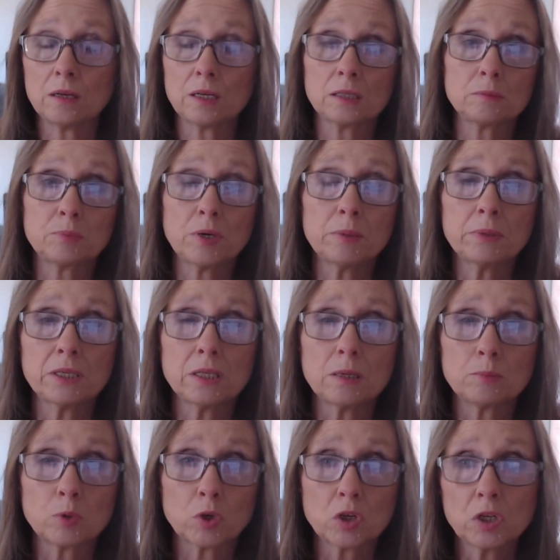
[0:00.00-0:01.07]
probably a lot
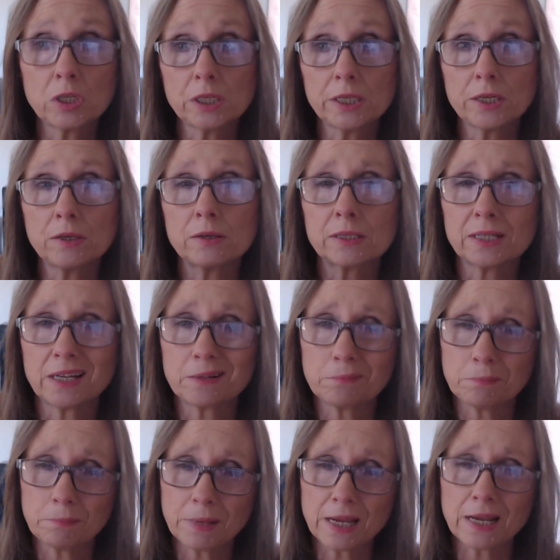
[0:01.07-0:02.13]
more clear in like
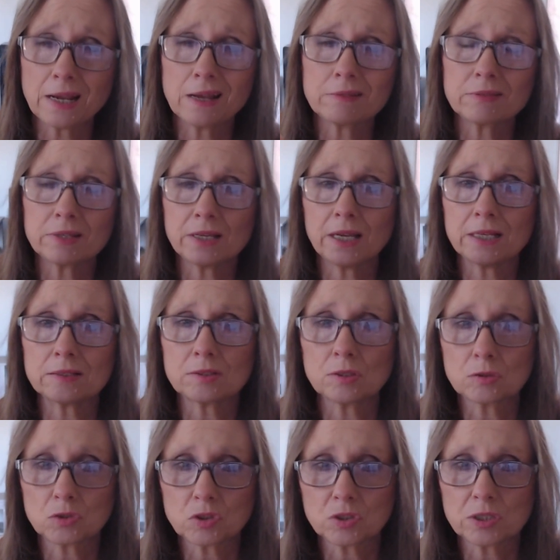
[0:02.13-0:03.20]
math and
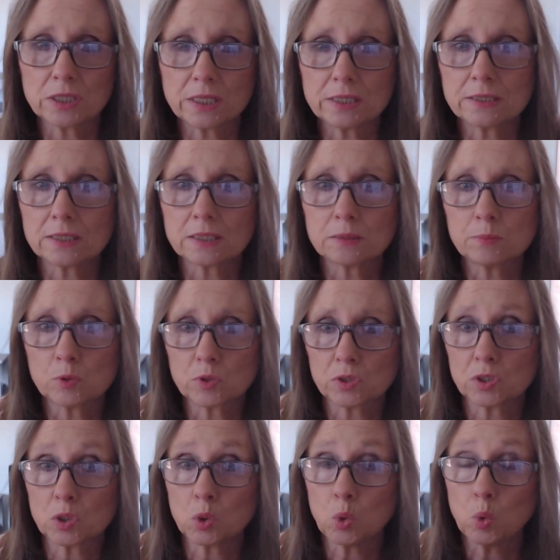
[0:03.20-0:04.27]
social studies. That's more
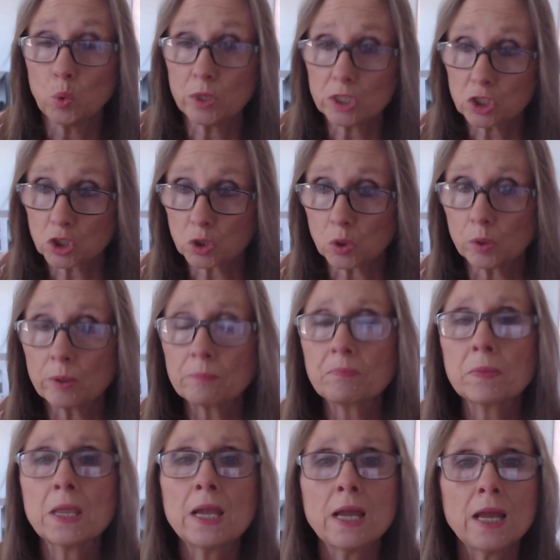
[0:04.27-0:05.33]
sequential.
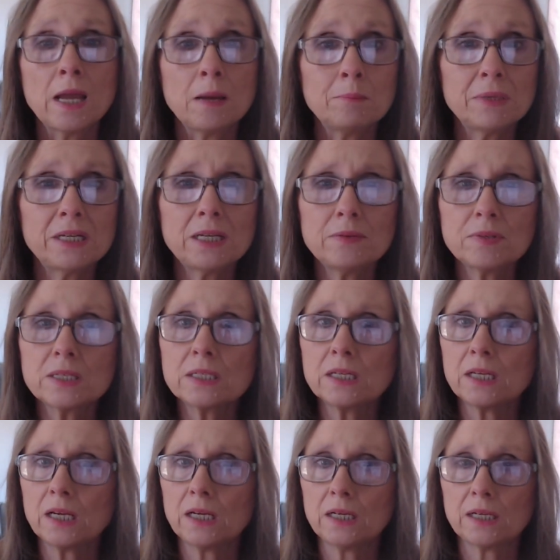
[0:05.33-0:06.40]
But even
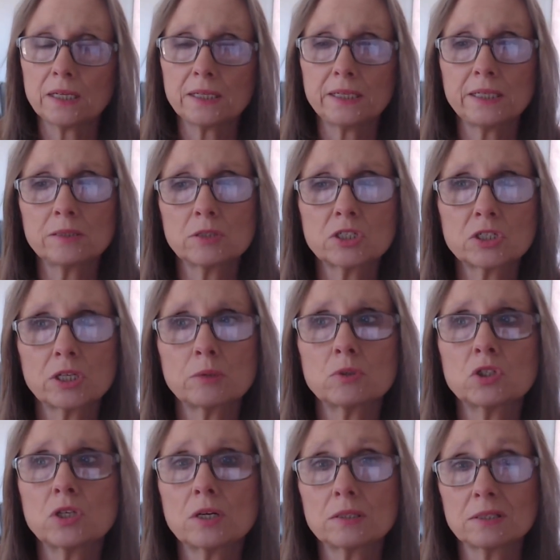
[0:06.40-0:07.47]
English language
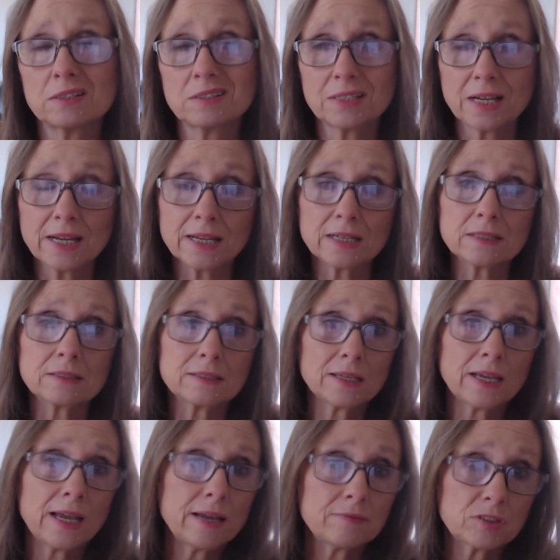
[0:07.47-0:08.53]
arts and science
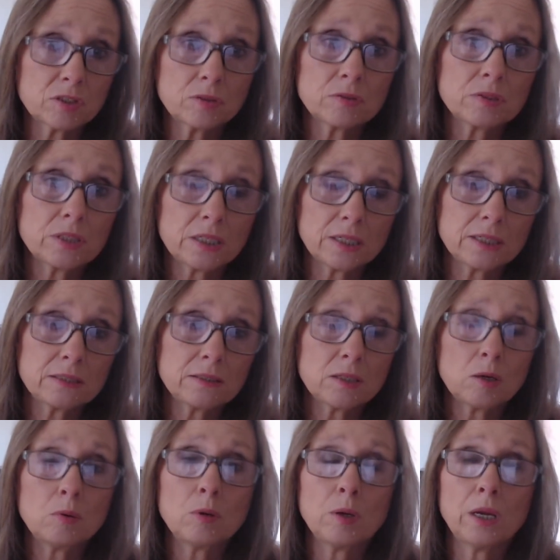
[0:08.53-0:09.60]
have certain things. You know,
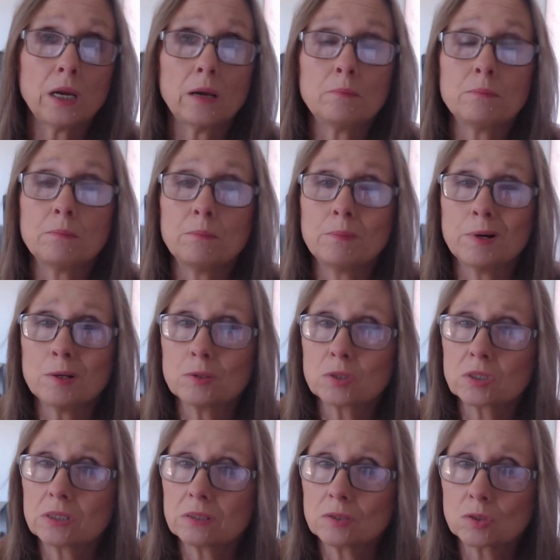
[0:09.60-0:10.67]
most
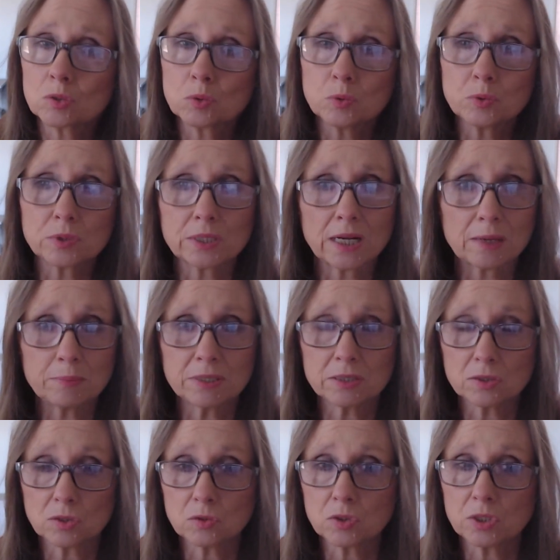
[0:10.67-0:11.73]
of the schools that I've been
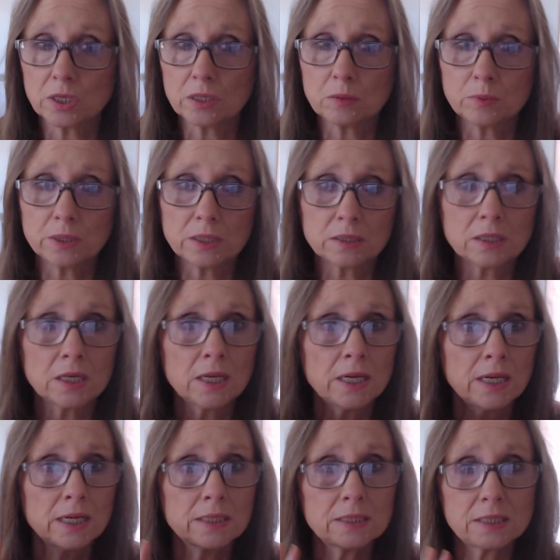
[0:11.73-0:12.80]
associated with
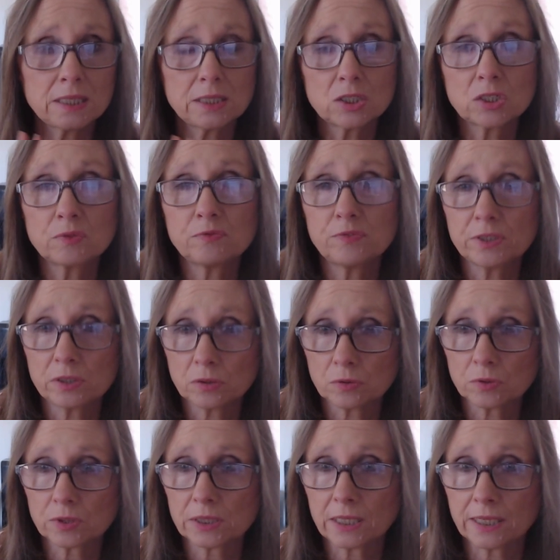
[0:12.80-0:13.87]
teach physical
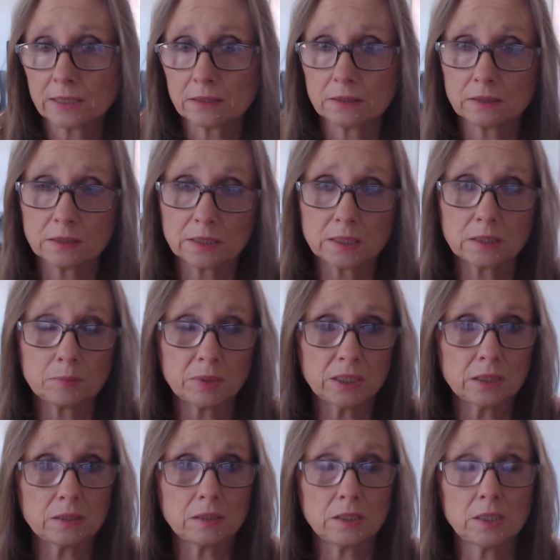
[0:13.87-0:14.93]
sciences at the beginning
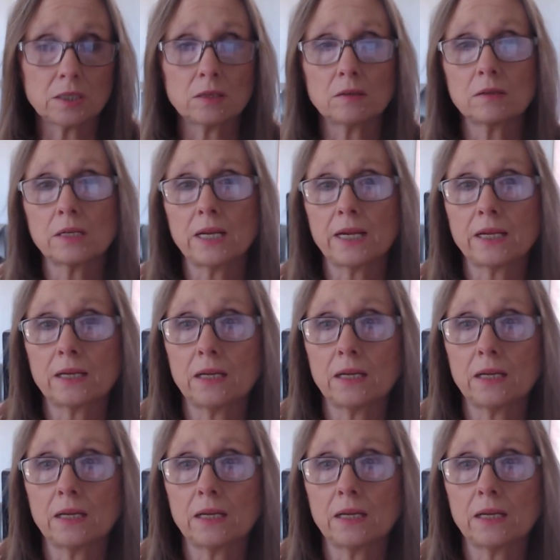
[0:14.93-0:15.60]
of the year, like